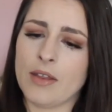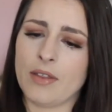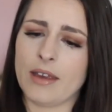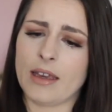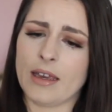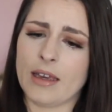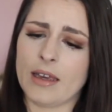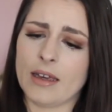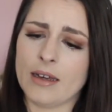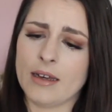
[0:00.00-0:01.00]

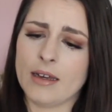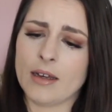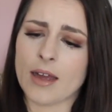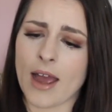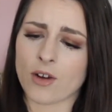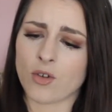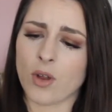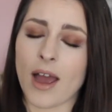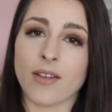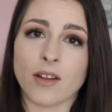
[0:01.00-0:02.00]
the
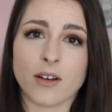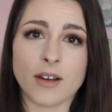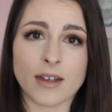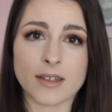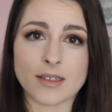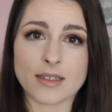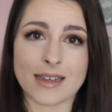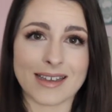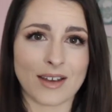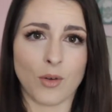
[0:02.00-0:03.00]
actual highlighter is
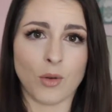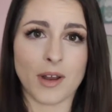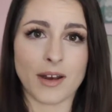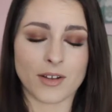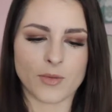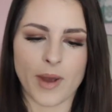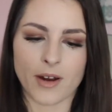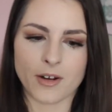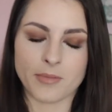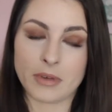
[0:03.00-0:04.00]
like old and
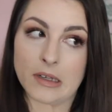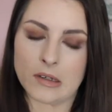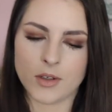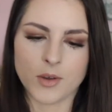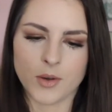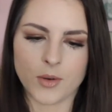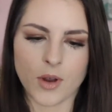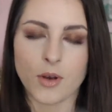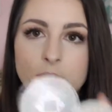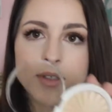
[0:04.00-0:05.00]
expired, but who
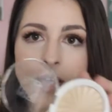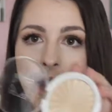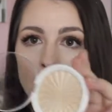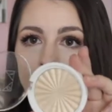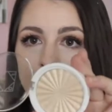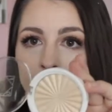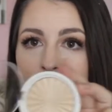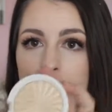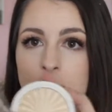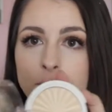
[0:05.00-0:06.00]
knows. So it's
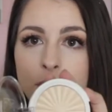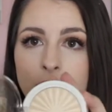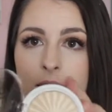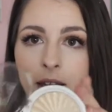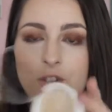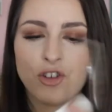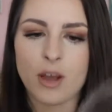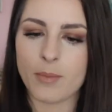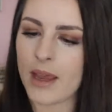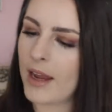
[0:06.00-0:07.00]
this really pretty like
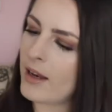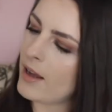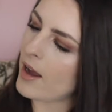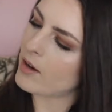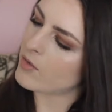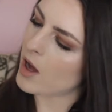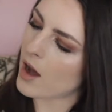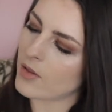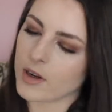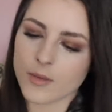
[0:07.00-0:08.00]
champagne-y kind of
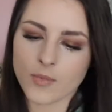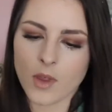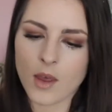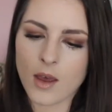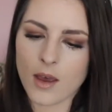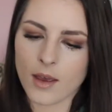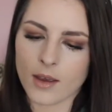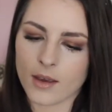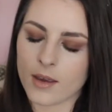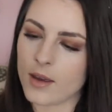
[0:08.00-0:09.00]
color,
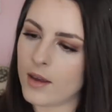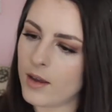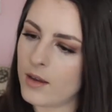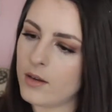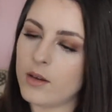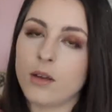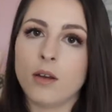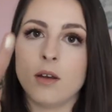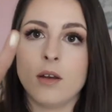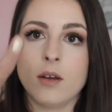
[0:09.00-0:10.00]
and
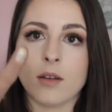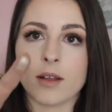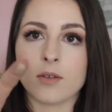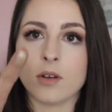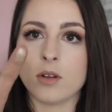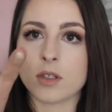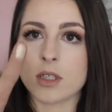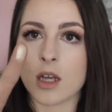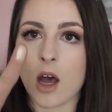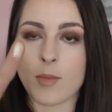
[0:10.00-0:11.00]
that's what it
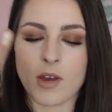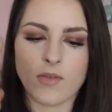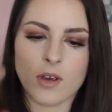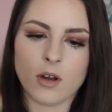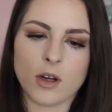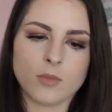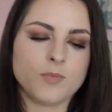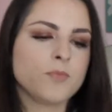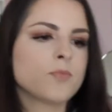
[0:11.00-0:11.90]
looks like on my finger.